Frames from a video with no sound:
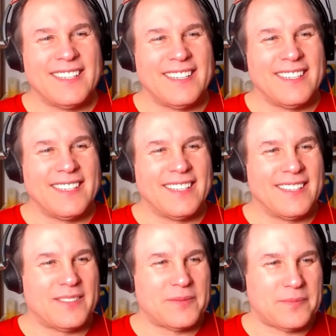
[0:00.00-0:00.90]

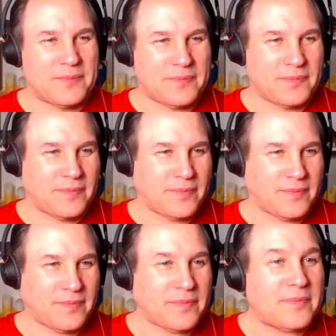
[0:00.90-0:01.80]

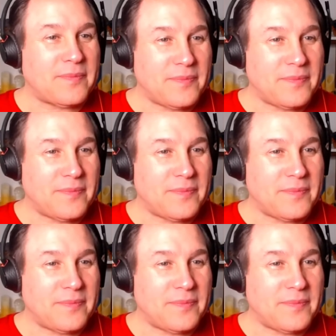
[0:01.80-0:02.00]
No words are spoken by the person on screen.